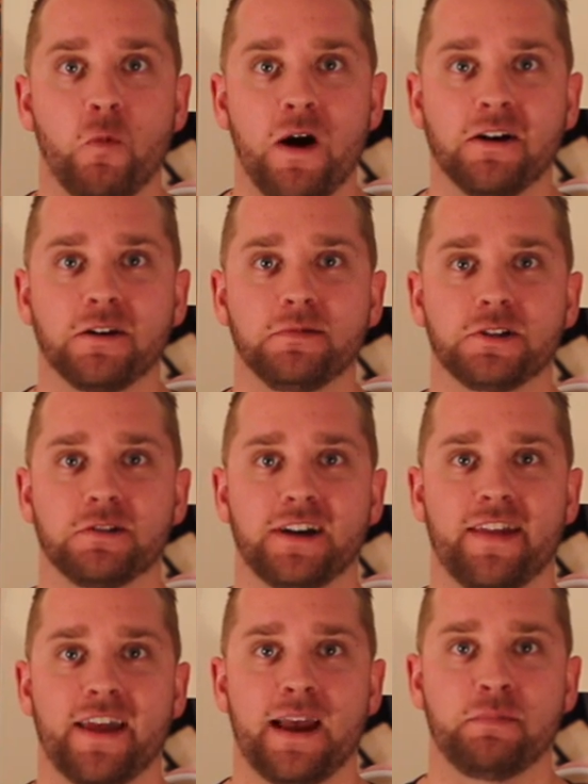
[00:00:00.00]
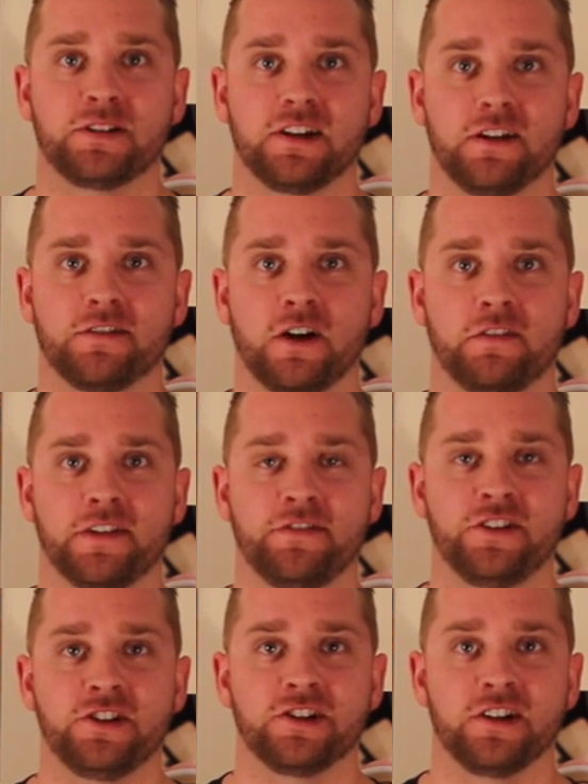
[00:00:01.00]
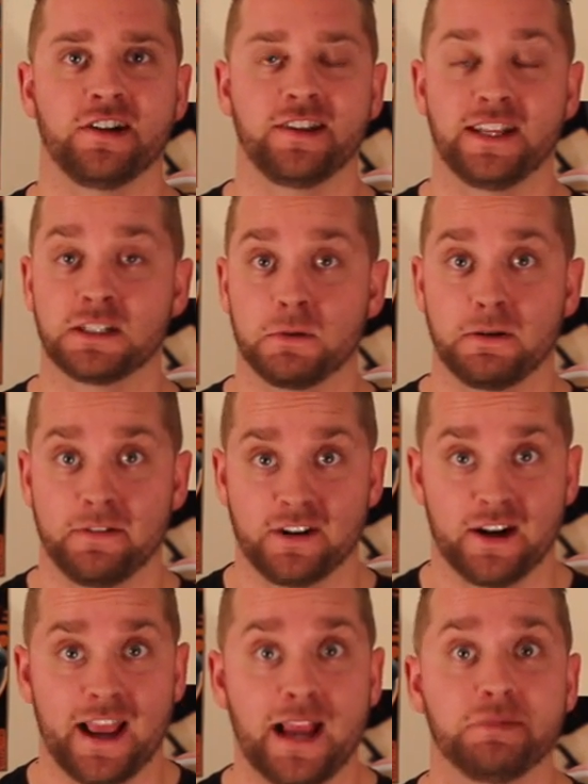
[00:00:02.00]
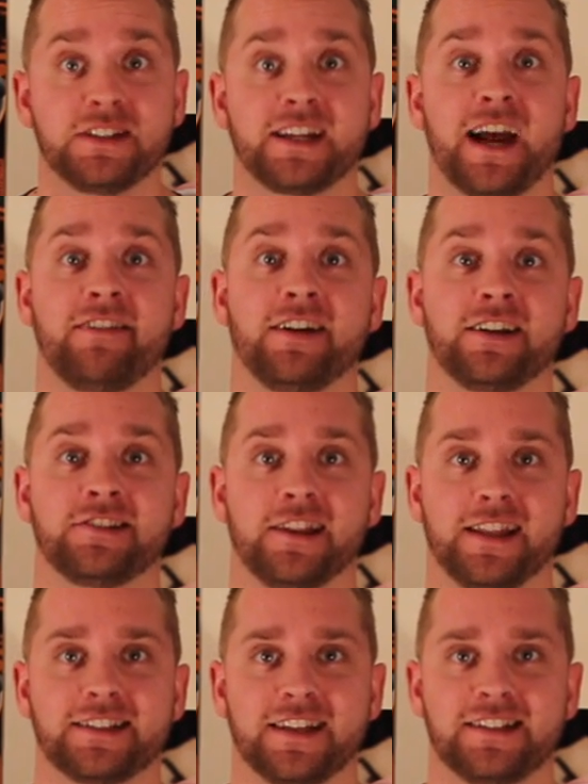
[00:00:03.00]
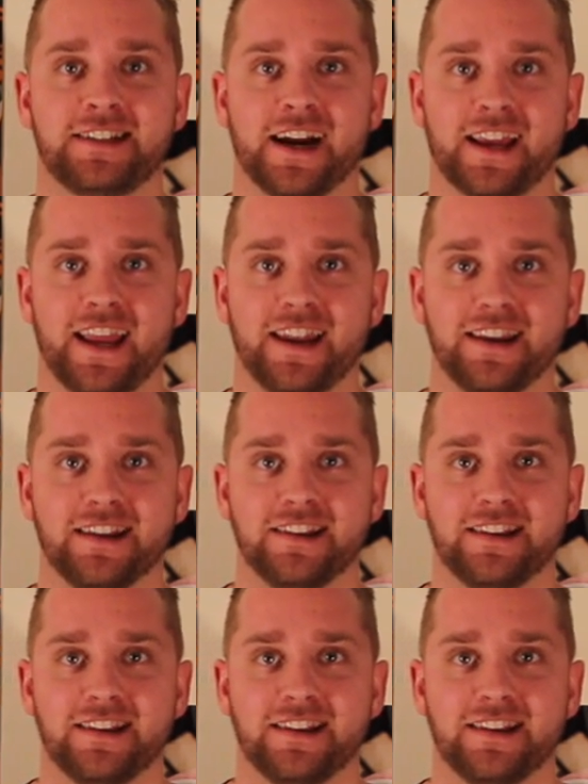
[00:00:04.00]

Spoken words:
Welcome to another episode of Coffee Fusion. This week we've got heaps to cover, so let's get stuck in.